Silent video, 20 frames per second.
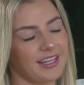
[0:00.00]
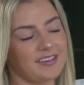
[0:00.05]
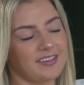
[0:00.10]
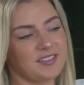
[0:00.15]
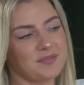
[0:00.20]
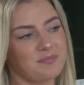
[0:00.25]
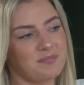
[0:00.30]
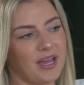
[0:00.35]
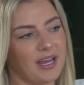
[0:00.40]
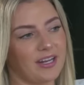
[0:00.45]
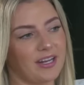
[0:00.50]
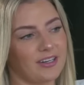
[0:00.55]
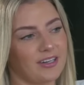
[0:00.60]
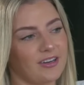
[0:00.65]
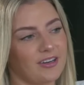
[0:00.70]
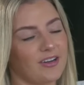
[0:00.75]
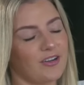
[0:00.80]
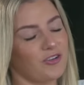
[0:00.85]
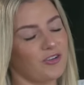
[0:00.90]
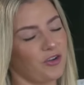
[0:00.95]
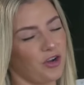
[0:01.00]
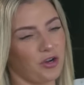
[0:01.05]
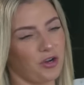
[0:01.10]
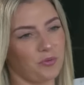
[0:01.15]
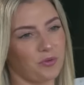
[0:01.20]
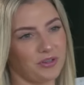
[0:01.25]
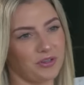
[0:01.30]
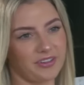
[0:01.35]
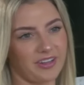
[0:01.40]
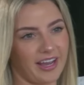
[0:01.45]
these men know
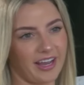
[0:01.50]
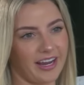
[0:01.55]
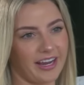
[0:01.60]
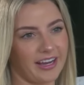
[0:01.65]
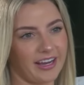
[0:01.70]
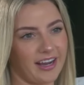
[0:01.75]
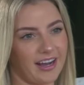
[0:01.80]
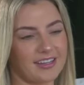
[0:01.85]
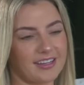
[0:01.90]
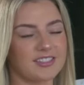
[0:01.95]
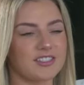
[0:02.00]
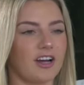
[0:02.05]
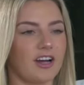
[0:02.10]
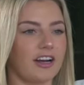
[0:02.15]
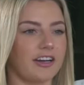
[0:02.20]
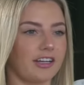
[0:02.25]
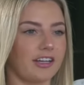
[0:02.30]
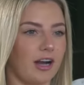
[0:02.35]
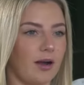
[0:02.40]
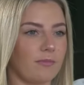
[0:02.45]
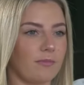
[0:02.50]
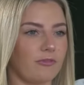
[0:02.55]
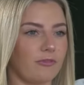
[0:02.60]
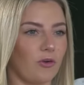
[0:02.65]
what they are signing up